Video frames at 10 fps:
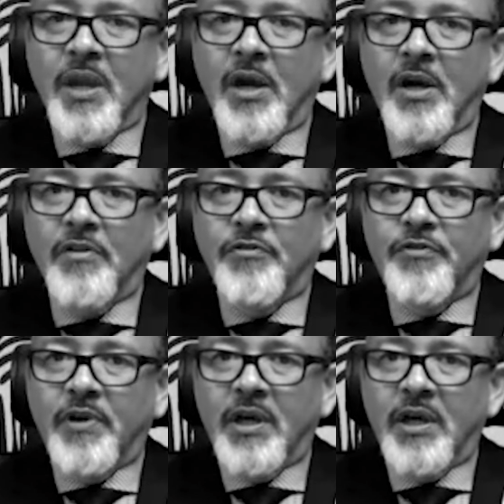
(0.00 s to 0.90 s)

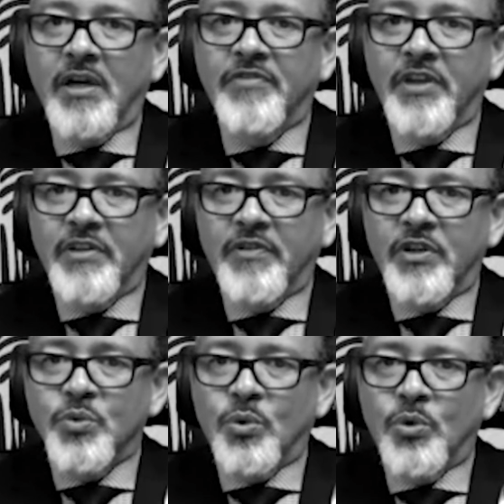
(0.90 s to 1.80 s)
of
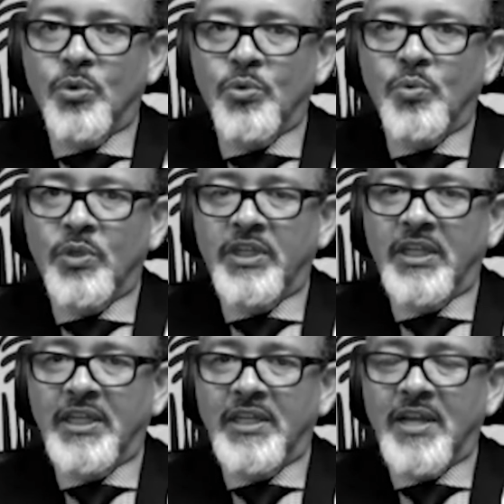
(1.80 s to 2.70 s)
individual who would
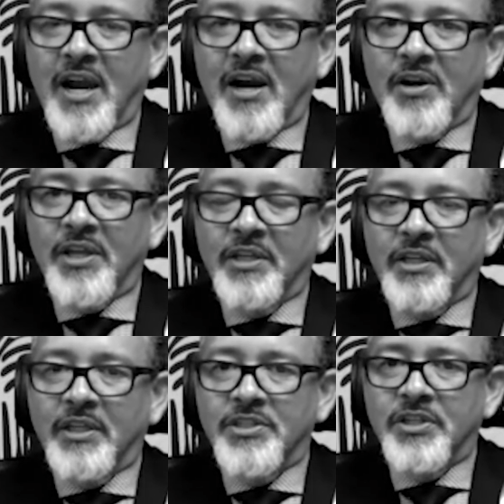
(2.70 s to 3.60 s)
lead our
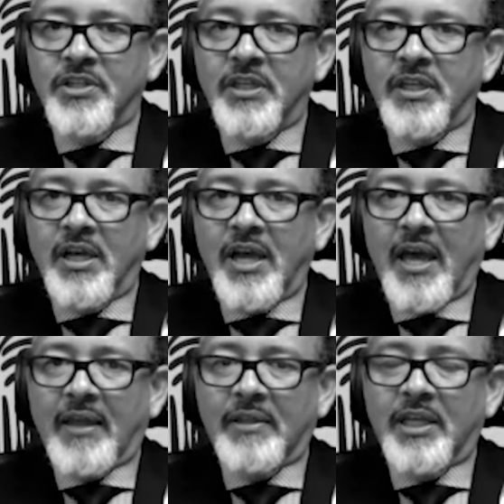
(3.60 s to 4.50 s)
intercollegiate
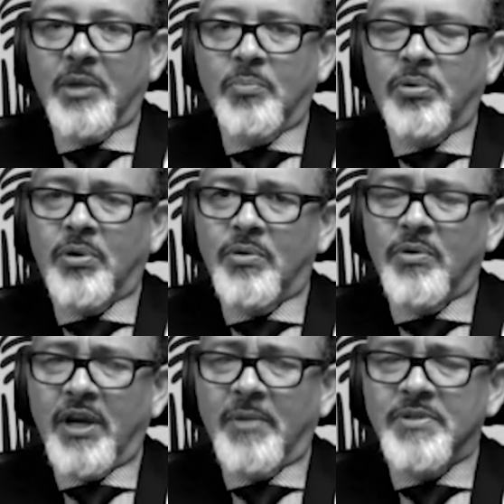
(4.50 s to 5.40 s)
athletic
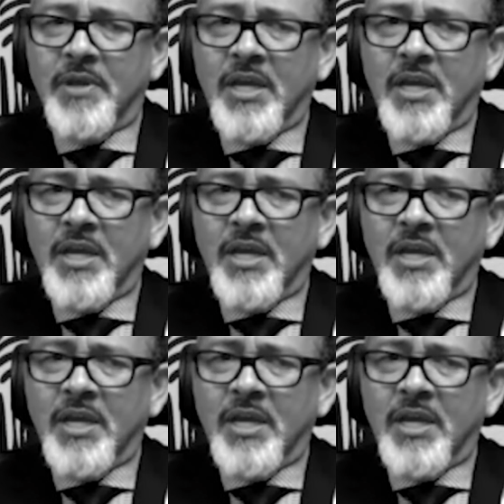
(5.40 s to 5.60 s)
programs.